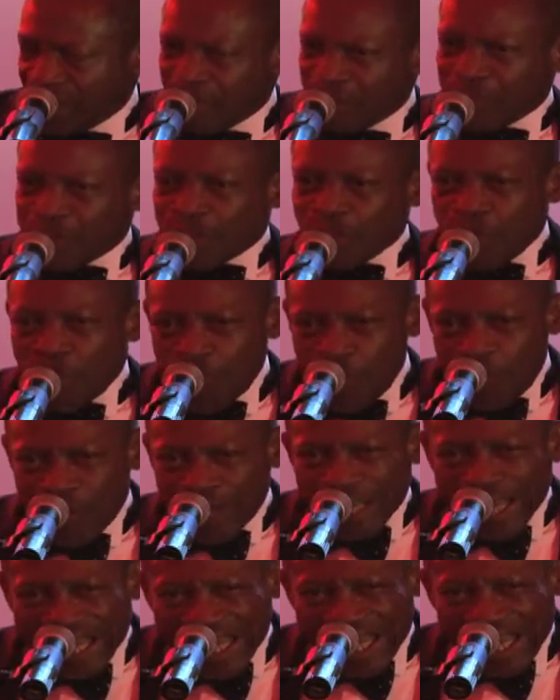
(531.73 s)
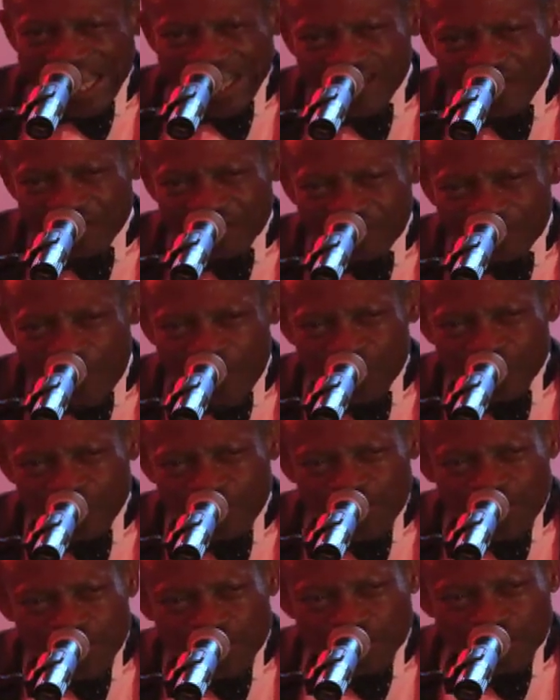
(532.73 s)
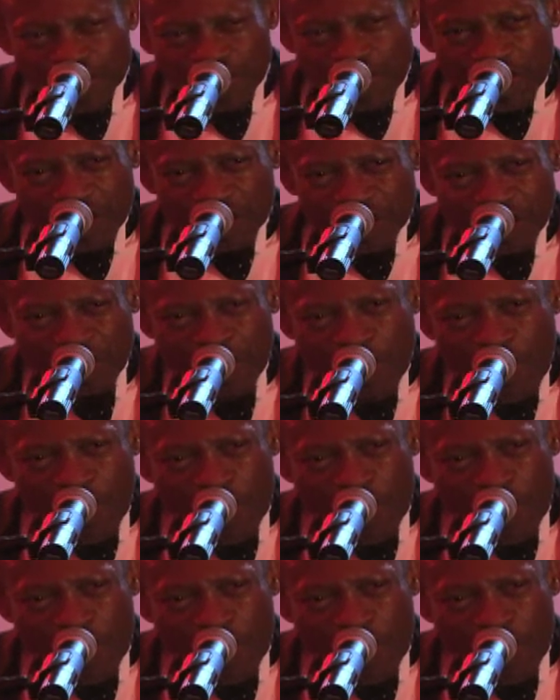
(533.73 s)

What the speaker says: but who laid the foundation